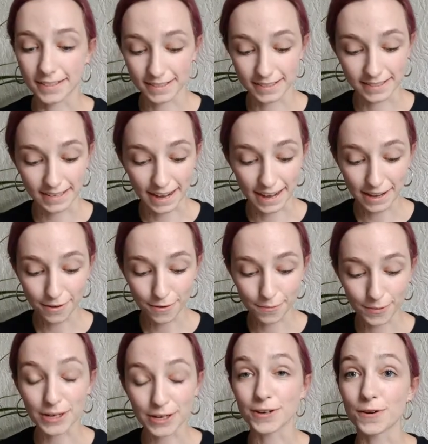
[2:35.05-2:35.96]

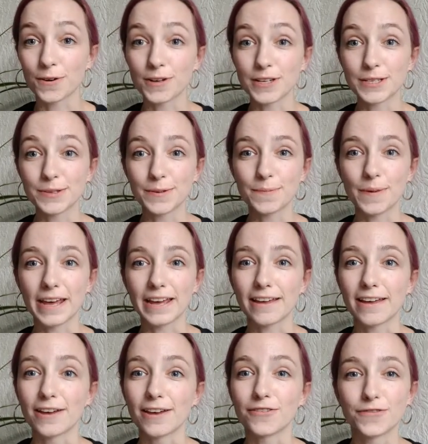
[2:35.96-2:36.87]
Today we are going to be
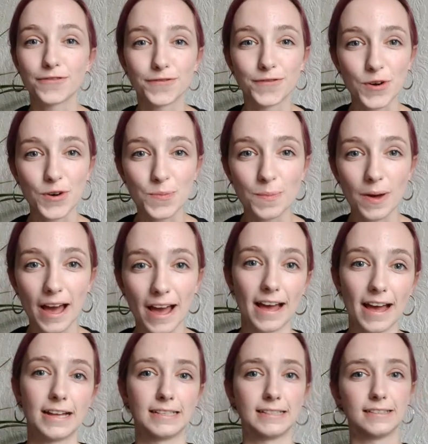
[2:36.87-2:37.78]
making foam
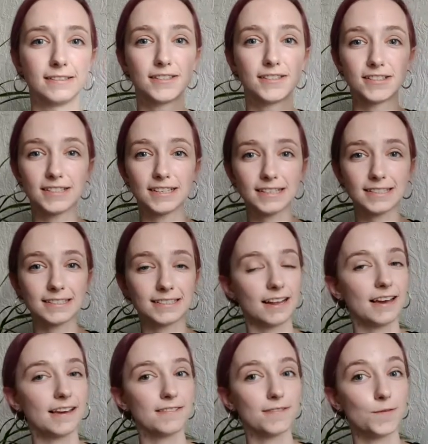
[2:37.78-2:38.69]
hands,
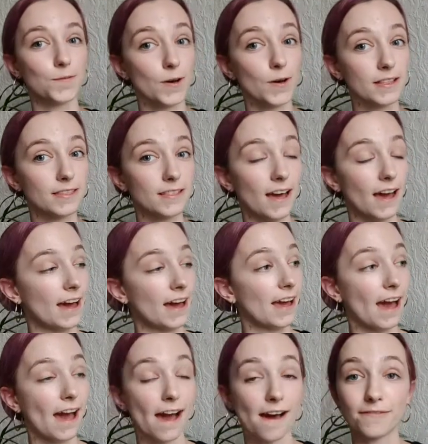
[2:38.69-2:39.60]
just like the one that
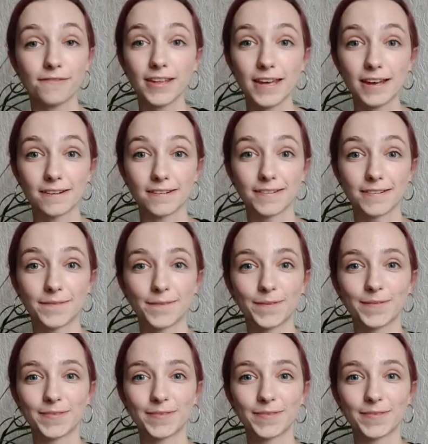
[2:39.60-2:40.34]
I have here.